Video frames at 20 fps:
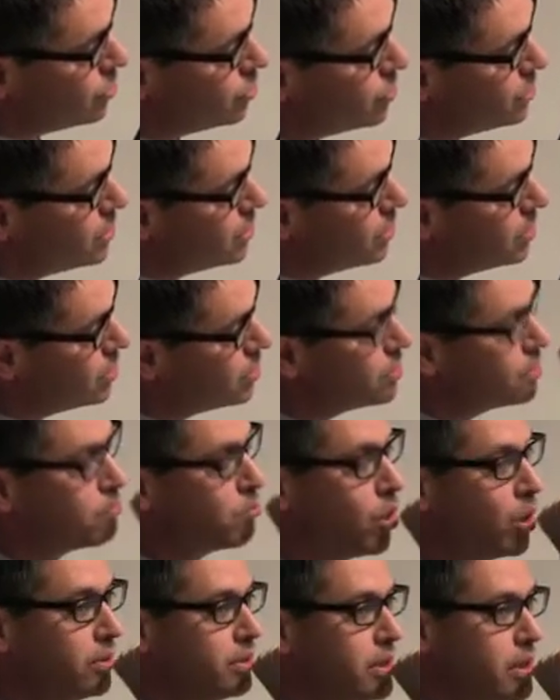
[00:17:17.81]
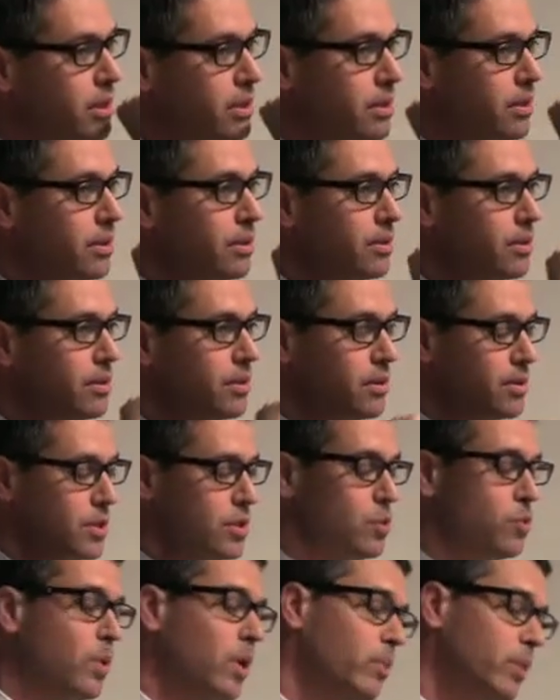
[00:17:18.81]
you see these small teeth.
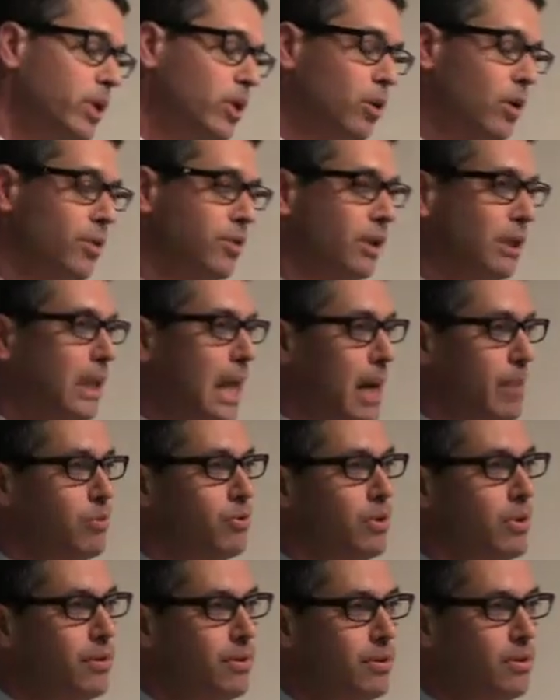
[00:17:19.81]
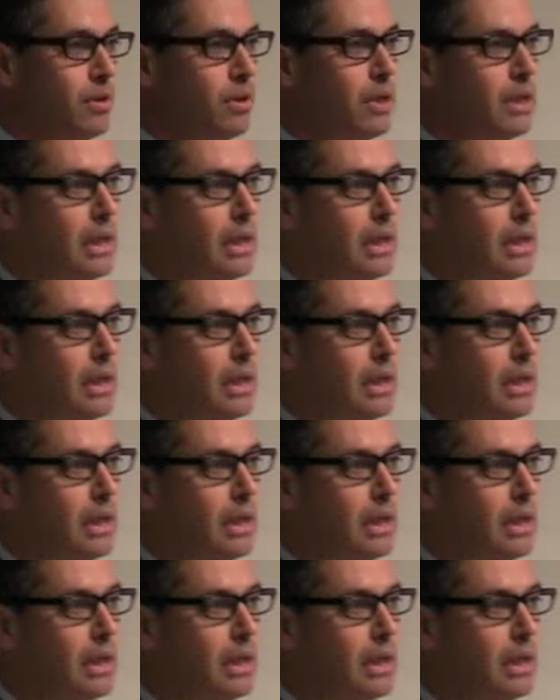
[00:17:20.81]
This is what we call the labyrinth.